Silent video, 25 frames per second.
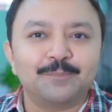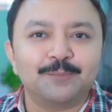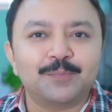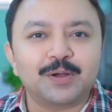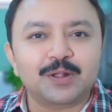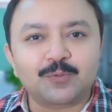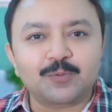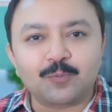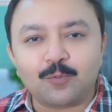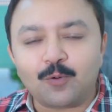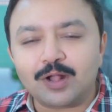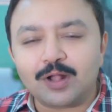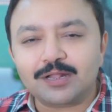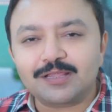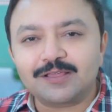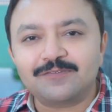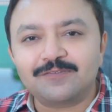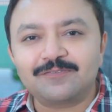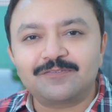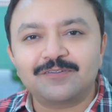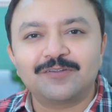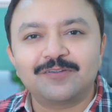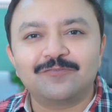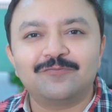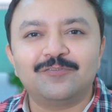But what
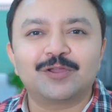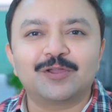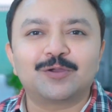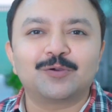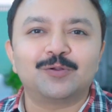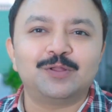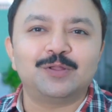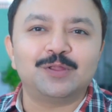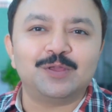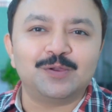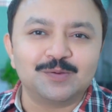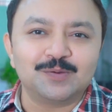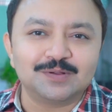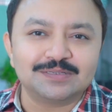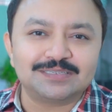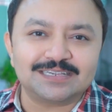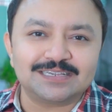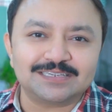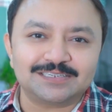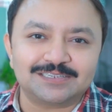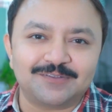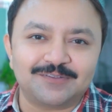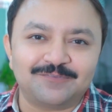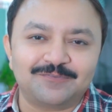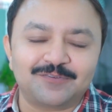if we could use
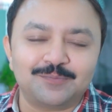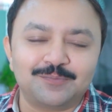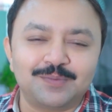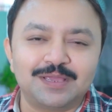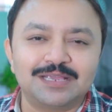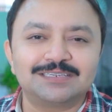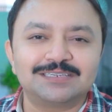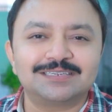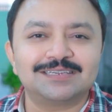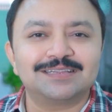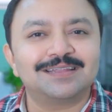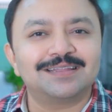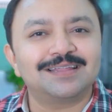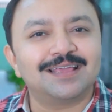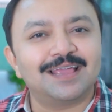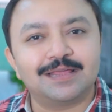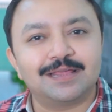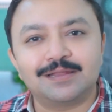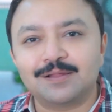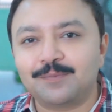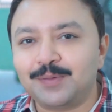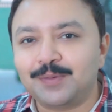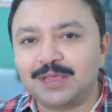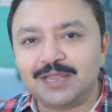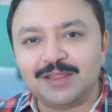this information
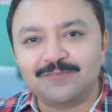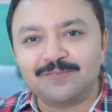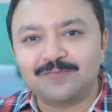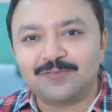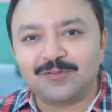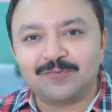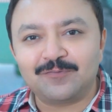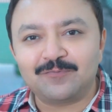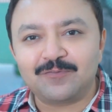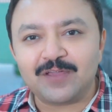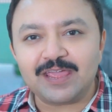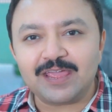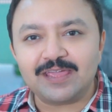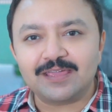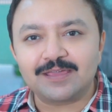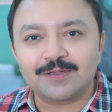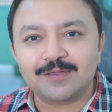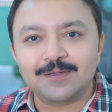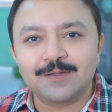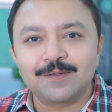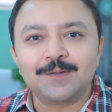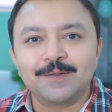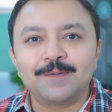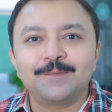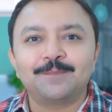in a meaningful way?
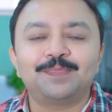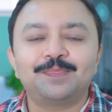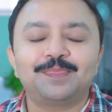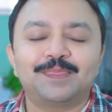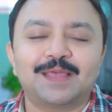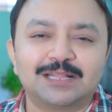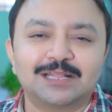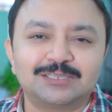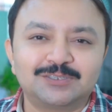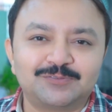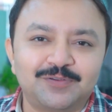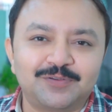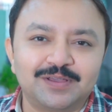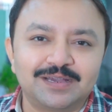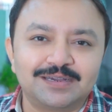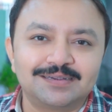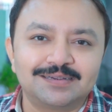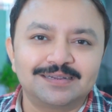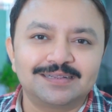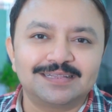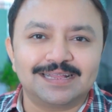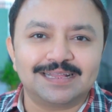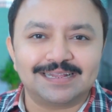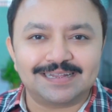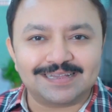That's
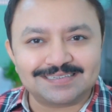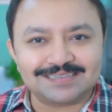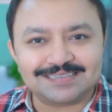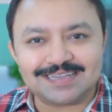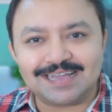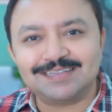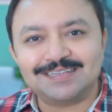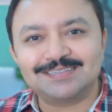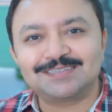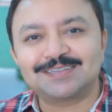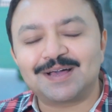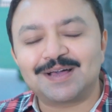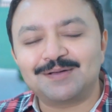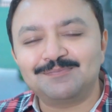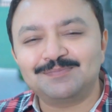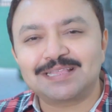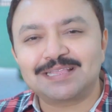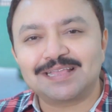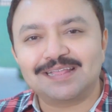where data science comes